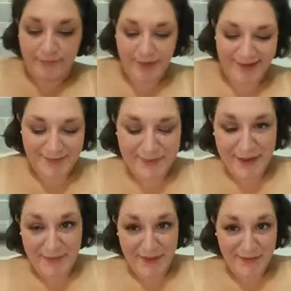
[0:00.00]
Again,
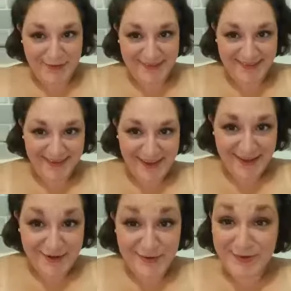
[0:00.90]
my mother's,
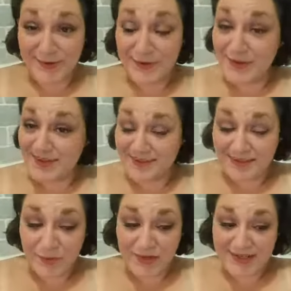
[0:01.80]

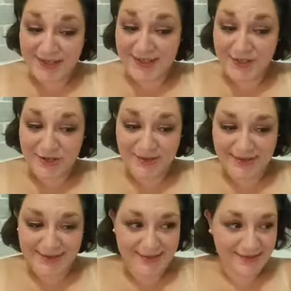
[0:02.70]
who was a teacher,
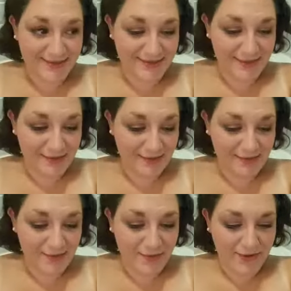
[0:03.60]
is
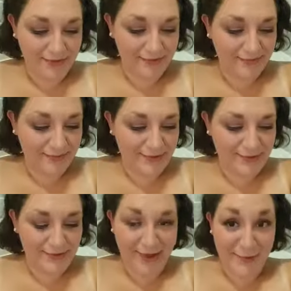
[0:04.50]
going
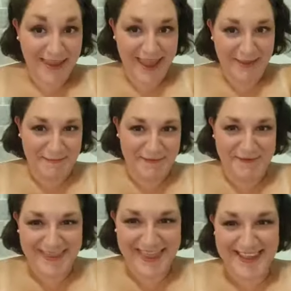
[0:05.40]
to not be happy
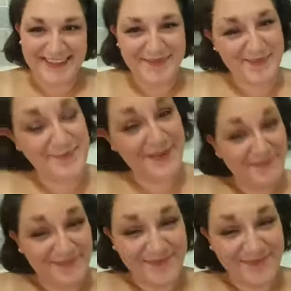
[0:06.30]
with that statement, but